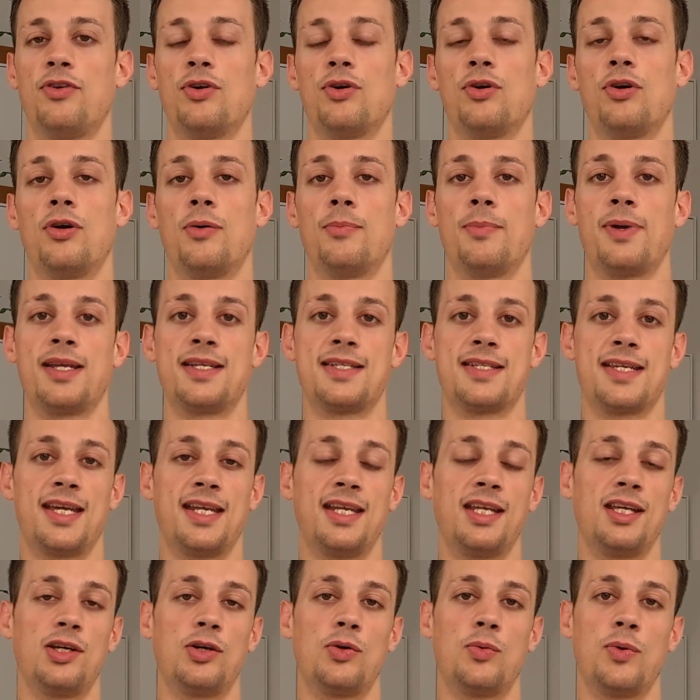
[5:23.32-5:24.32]
if you are
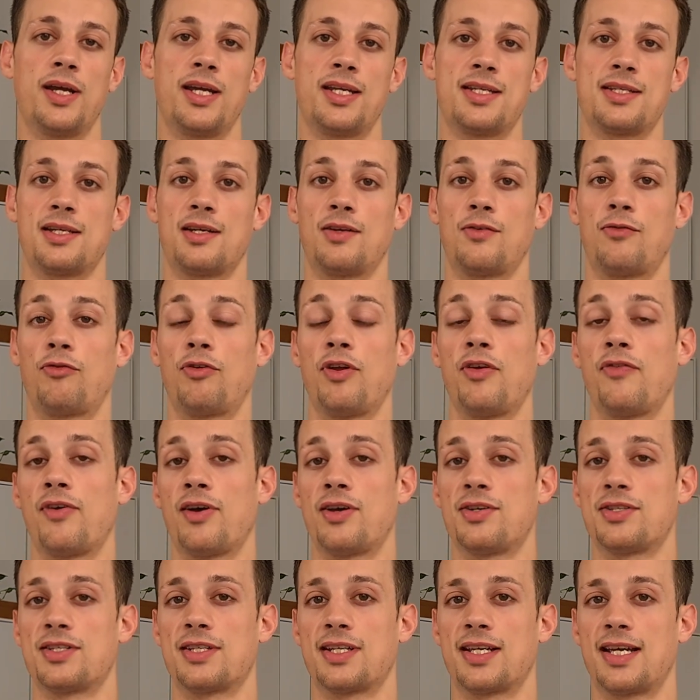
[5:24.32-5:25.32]
maintaining your weight at
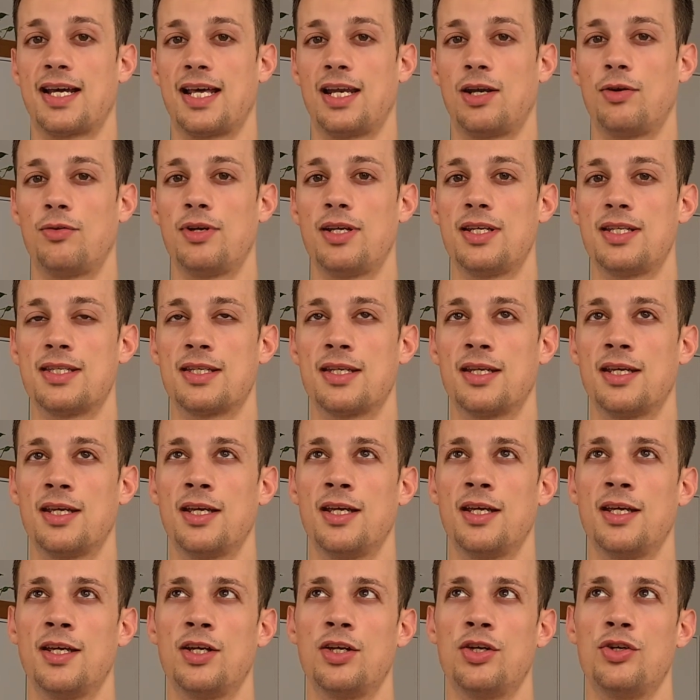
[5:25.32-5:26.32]
3000 calories,
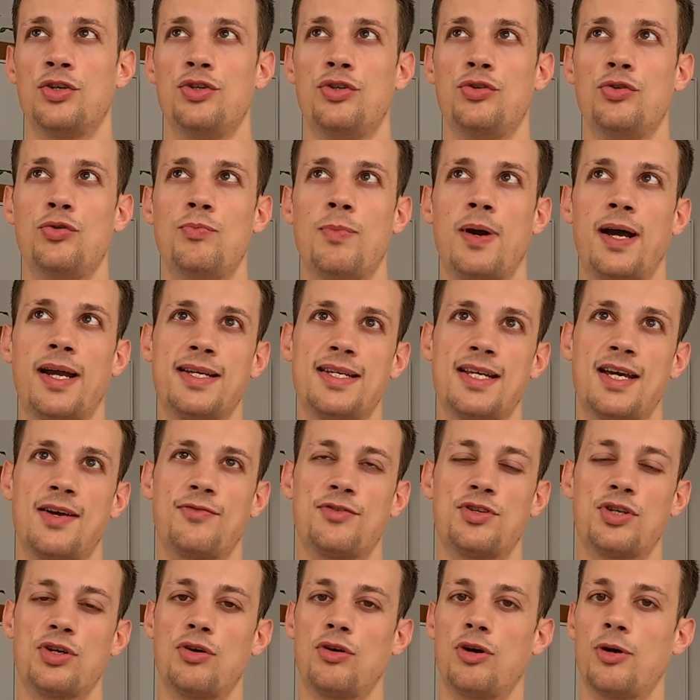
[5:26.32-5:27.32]
you might
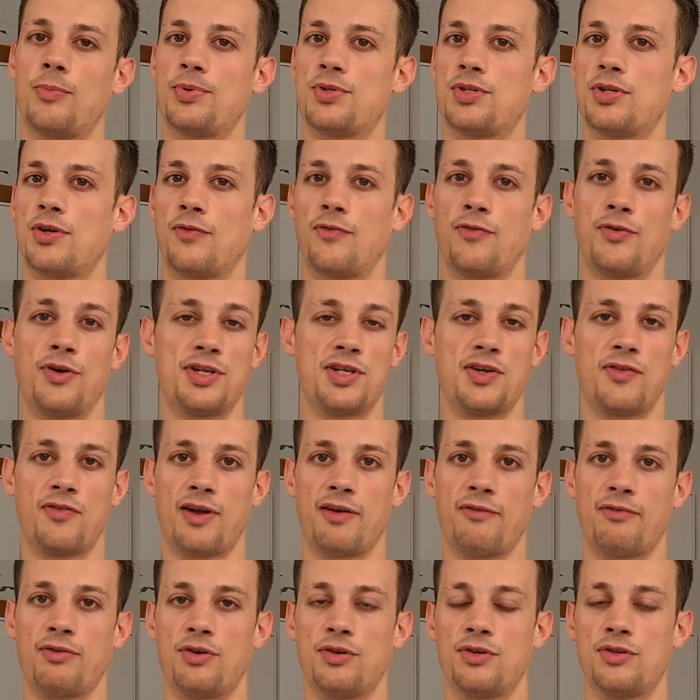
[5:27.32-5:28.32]
have to go up to
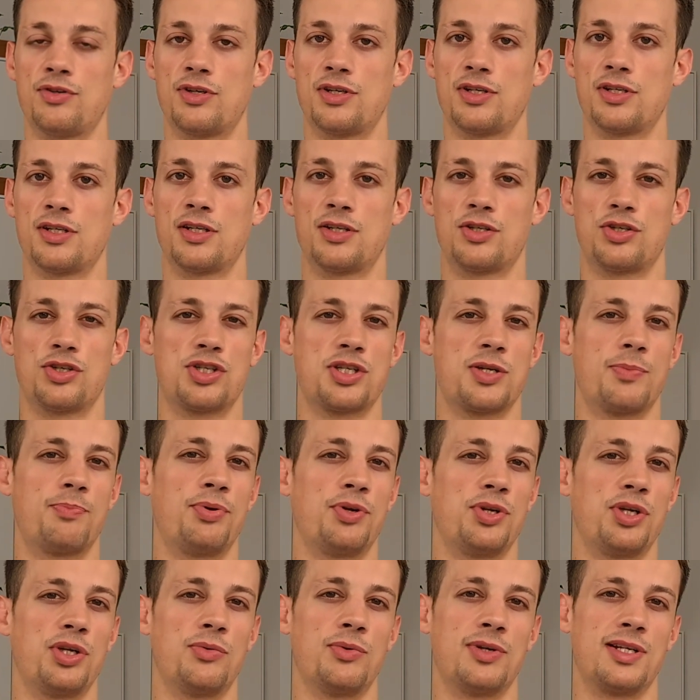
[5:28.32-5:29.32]
3500 just to
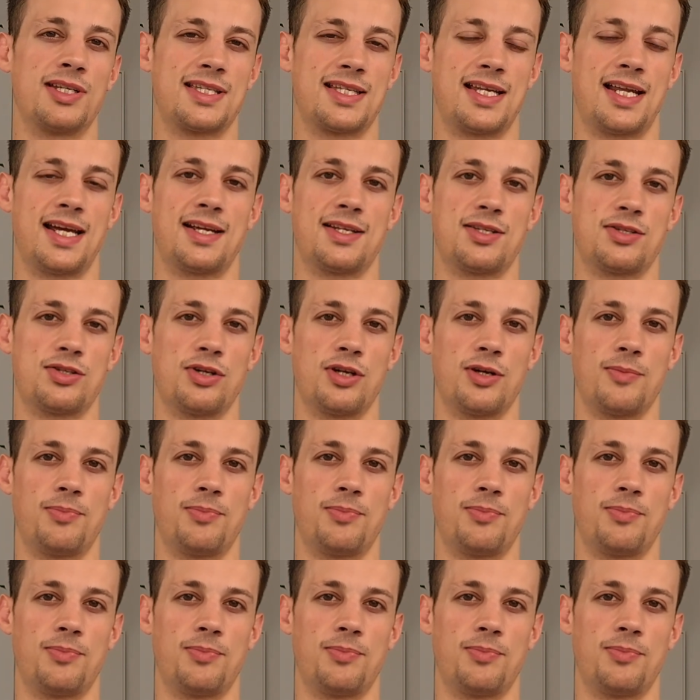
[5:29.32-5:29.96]
put you in a slight